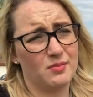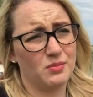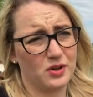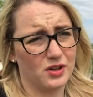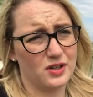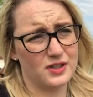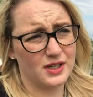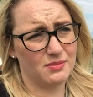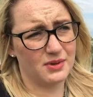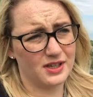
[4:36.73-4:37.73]
because
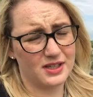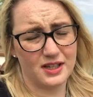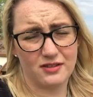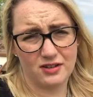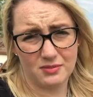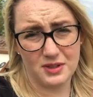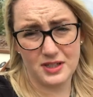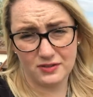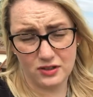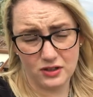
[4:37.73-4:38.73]
it makes it incredibly
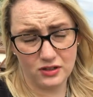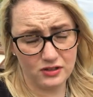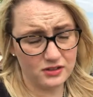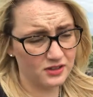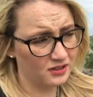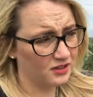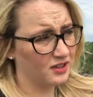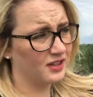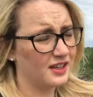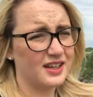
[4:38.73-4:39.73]
difficult.
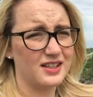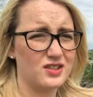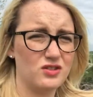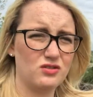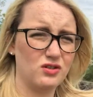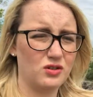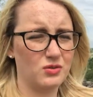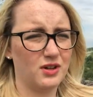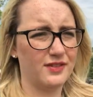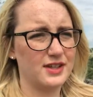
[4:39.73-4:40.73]
It's not
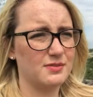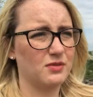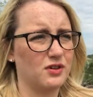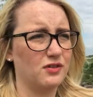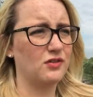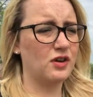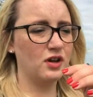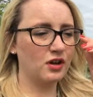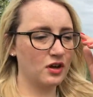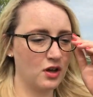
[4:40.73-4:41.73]
quite that smooth.
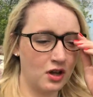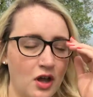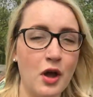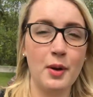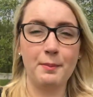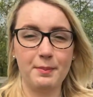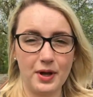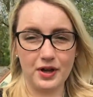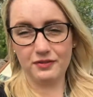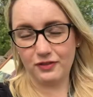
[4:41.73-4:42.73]

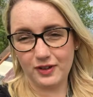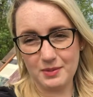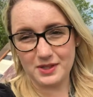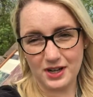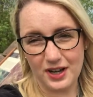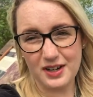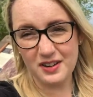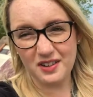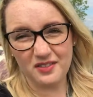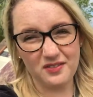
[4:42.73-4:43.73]
But on the flip side,
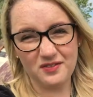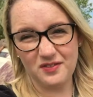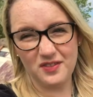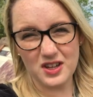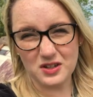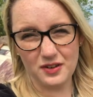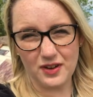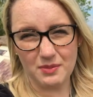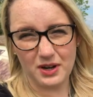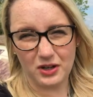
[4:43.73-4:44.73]
there's not
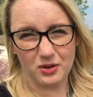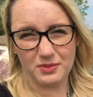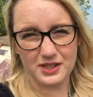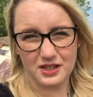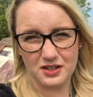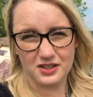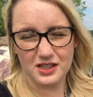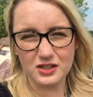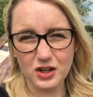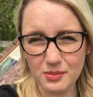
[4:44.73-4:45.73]
that many compositions.
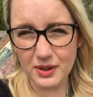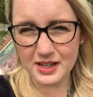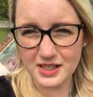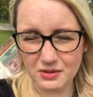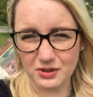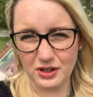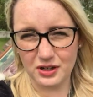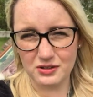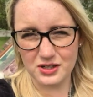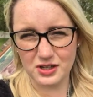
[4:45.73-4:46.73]
It's not a place that I want to
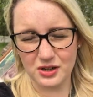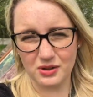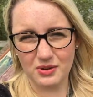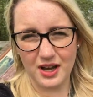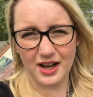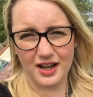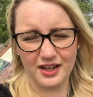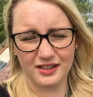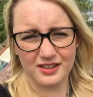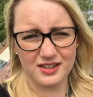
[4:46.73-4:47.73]
go to
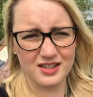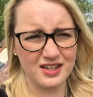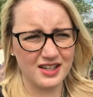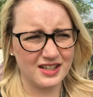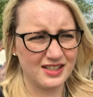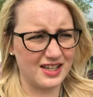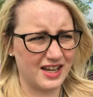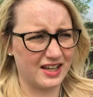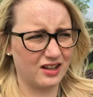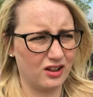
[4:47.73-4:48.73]
and
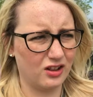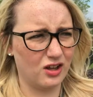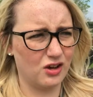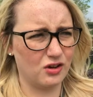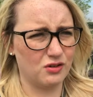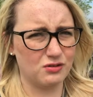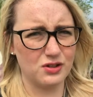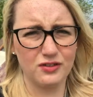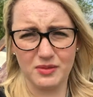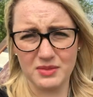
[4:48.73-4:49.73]
take
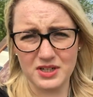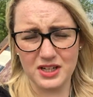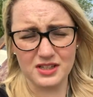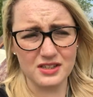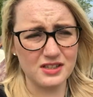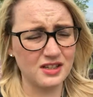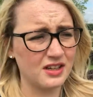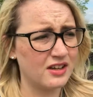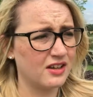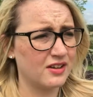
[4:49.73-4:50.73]
loads of images
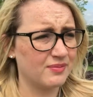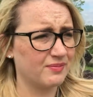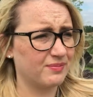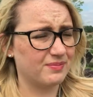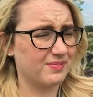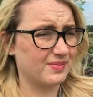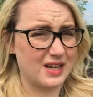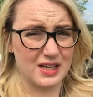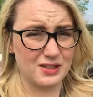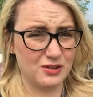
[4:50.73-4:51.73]

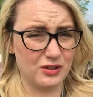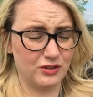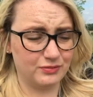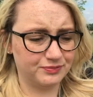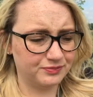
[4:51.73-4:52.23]
at all.